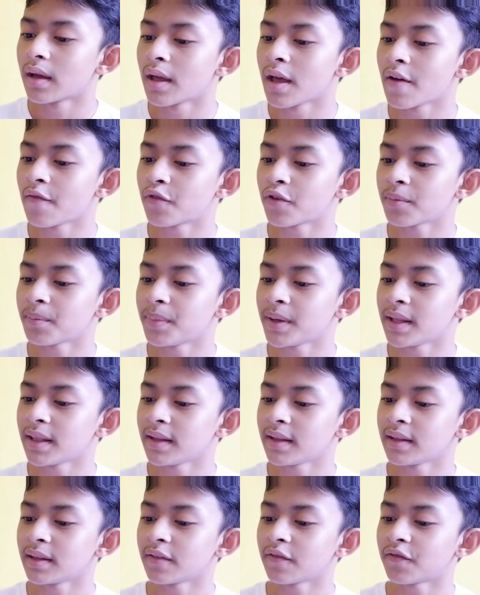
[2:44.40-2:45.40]
Ever been
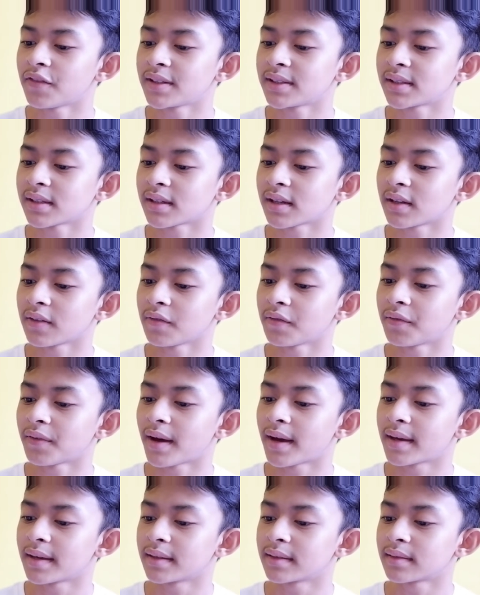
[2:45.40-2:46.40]
in a physical
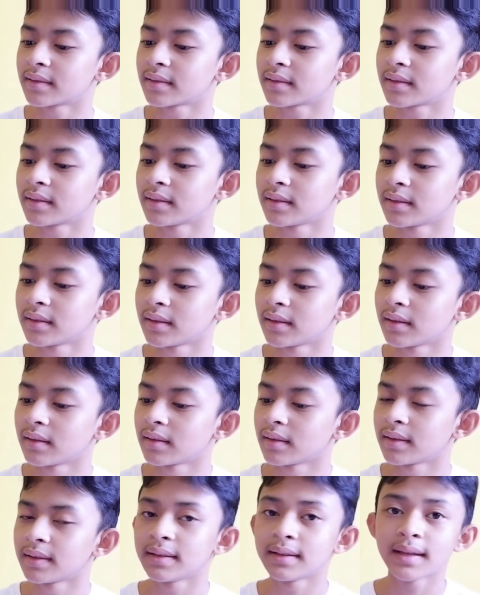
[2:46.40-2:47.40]
fight?
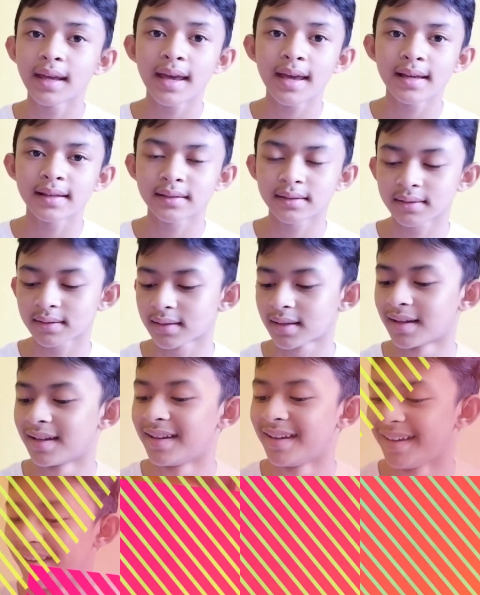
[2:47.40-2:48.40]
Yes.
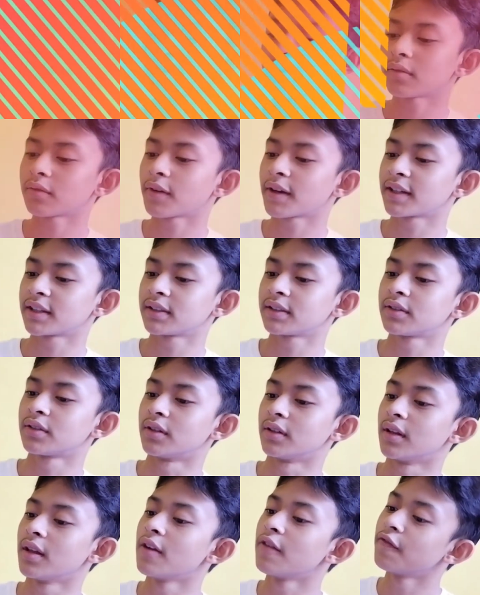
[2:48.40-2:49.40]
Next
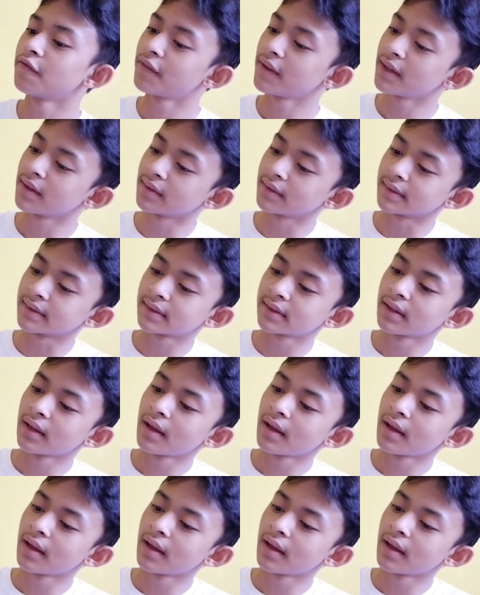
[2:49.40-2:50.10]
question. Fear.